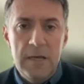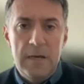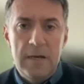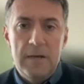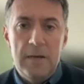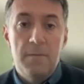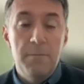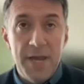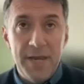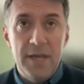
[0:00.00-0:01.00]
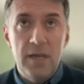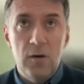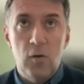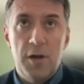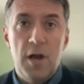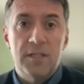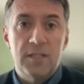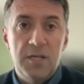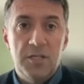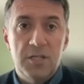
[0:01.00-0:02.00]
Many
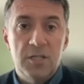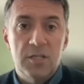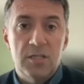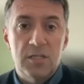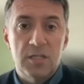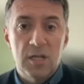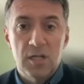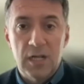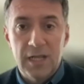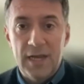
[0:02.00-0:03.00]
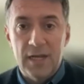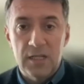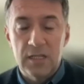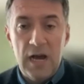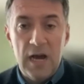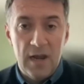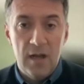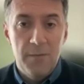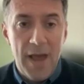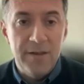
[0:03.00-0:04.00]
organizations still collect data
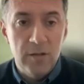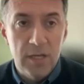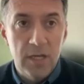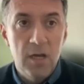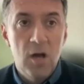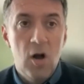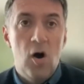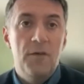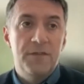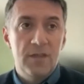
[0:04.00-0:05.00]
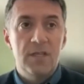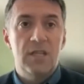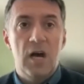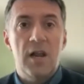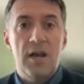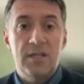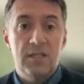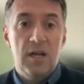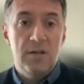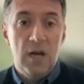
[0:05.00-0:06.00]
manually. Often this data is
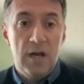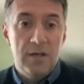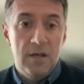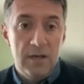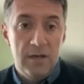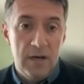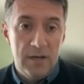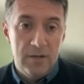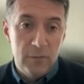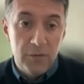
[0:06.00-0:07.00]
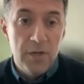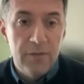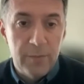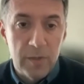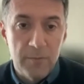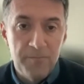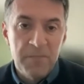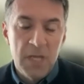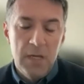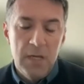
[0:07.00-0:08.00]
unretrievable.
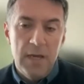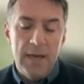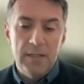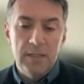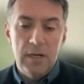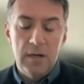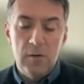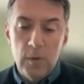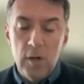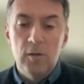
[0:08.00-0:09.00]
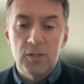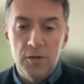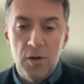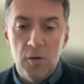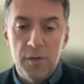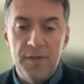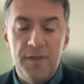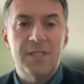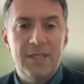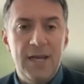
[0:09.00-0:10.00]
And we also know that
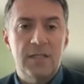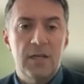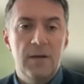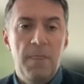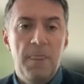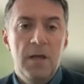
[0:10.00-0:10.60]
this sector